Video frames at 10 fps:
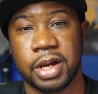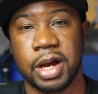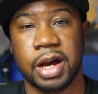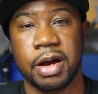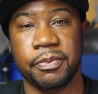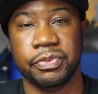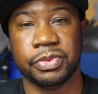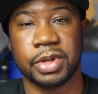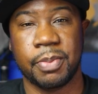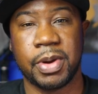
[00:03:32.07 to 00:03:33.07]

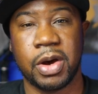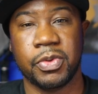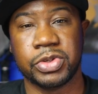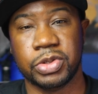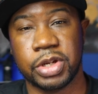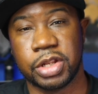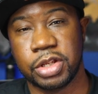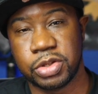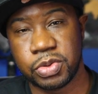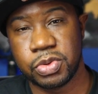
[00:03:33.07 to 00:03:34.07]
about what you're looking
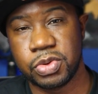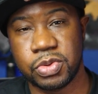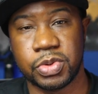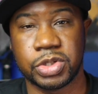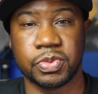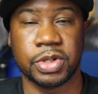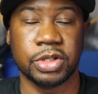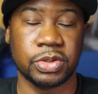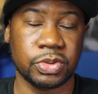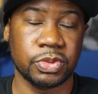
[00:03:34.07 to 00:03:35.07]
to do, what you want
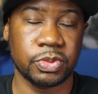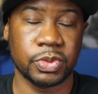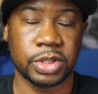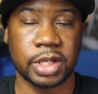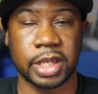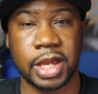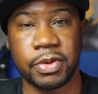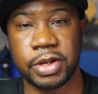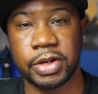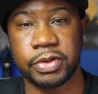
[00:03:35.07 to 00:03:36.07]
to do with the
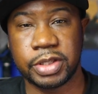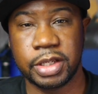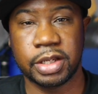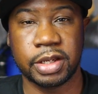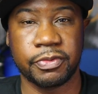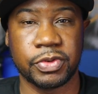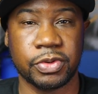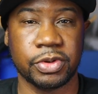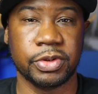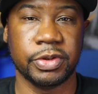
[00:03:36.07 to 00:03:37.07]
account and everything. If
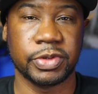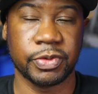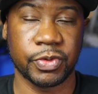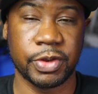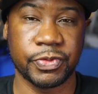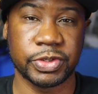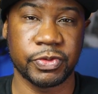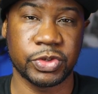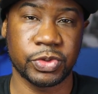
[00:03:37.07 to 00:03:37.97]
it's for